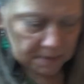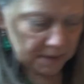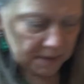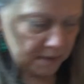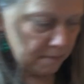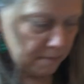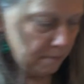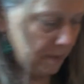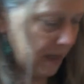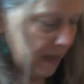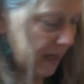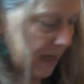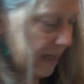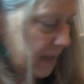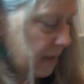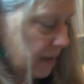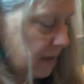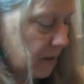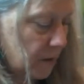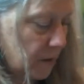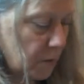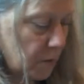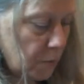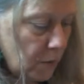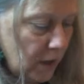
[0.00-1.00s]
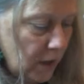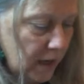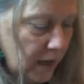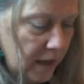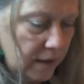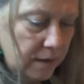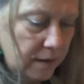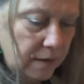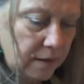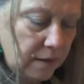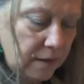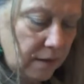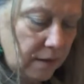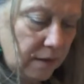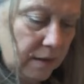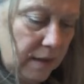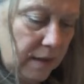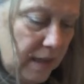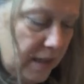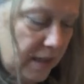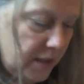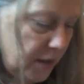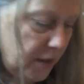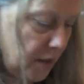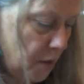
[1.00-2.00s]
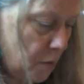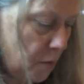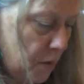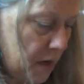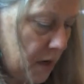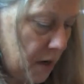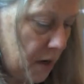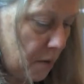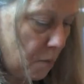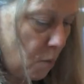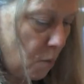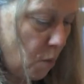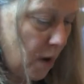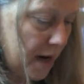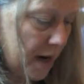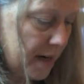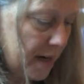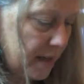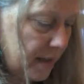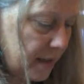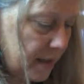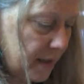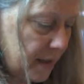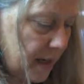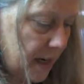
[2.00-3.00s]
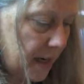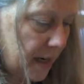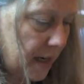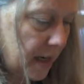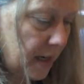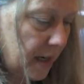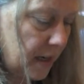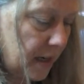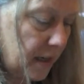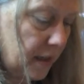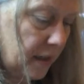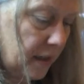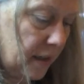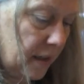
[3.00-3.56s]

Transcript: some paint as well. Let's say we don't waste any.